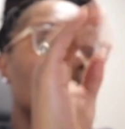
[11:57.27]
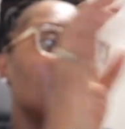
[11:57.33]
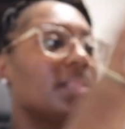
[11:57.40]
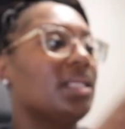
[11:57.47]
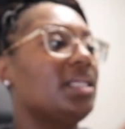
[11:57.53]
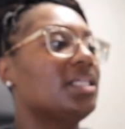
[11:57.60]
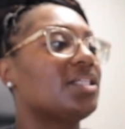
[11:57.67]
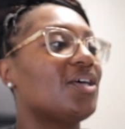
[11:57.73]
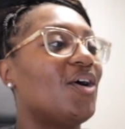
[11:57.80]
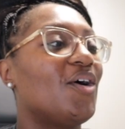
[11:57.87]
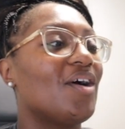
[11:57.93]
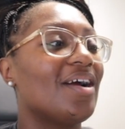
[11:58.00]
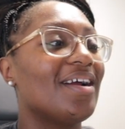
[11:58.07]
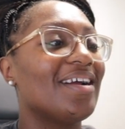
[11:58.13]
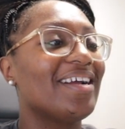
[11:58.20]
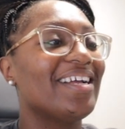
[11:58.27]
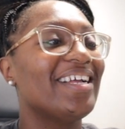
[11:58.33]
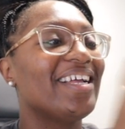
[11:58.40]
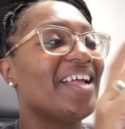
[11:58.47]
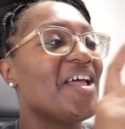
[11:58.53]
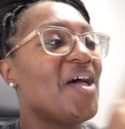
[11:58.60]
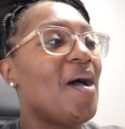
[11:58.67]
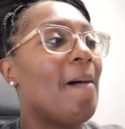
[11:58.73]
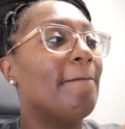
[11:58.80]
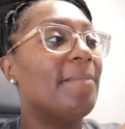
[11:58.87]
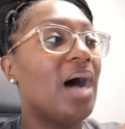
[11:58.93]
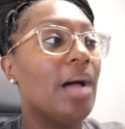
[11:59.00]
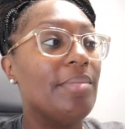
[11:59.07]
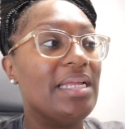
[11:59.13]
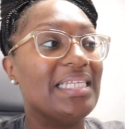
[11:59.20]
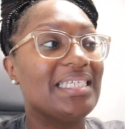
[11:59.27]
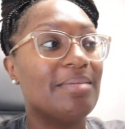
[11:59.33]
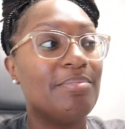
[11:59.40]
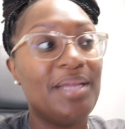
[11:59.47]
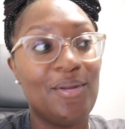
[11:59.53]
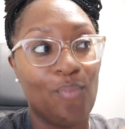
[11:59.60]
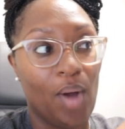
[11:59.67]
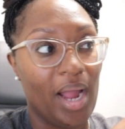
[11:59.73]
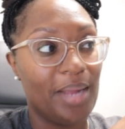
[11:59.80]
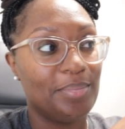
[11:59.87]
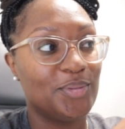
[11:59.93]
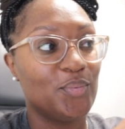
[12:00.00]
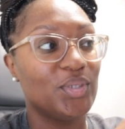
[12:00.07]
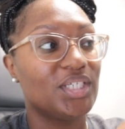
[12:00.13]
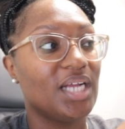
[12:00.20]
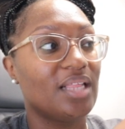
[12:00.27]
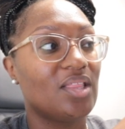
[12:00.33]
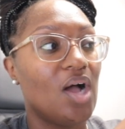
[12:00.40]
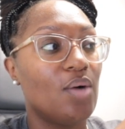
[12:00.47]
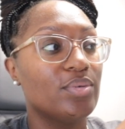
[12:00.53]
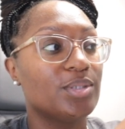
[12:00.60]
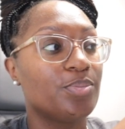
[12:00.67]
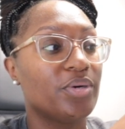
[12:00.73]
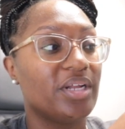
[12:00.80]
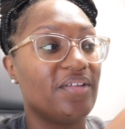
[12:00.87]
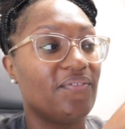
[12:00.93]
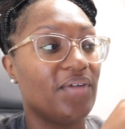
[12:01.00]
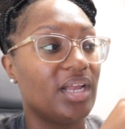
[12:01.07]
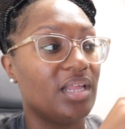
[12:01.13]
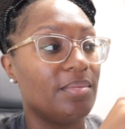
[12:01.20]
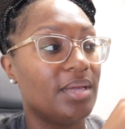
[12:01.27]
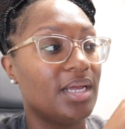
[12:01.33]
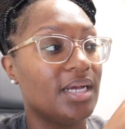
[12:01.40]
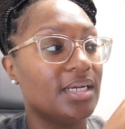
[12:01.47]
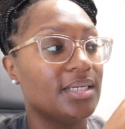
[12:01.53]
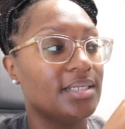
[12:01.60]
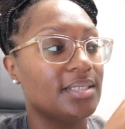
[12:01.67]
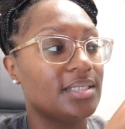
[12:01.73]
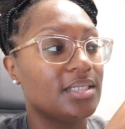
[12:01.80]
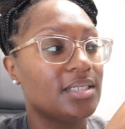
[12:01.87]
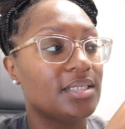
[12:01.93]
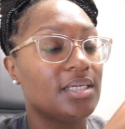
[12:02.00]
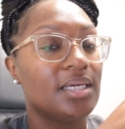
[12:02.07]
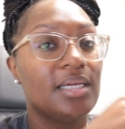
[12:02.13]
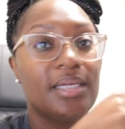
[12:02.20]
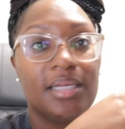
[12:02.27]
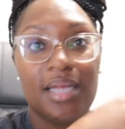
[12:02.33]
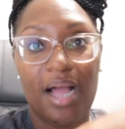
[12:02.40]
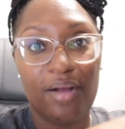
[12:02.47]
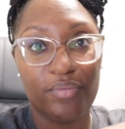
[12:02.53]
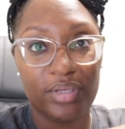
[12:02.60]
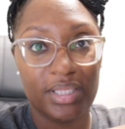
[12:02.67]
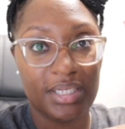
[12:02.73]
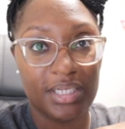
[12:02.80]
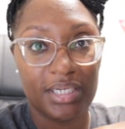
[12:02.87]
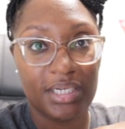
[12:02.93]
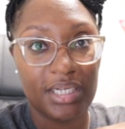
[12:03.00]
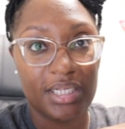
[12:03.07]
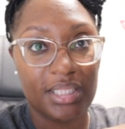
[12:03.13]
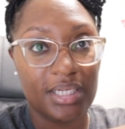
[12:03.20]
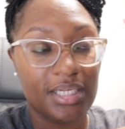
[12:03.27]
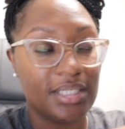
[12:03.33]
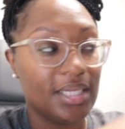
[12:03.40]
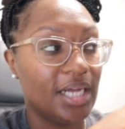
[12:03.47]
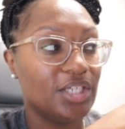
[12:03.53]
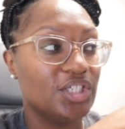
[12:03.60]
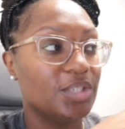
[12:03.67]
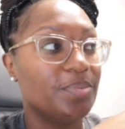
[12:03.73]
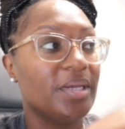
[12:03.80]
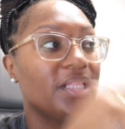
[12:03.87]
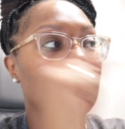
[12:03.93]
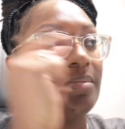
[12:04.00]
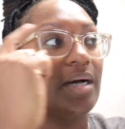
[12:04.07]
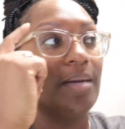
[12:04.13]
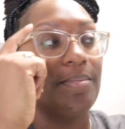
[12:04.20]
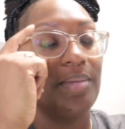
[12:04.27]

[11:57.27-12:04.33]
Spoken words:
These are mommy to be wipes, which I thought was pretty funny because I really didn't need these. I just picked them up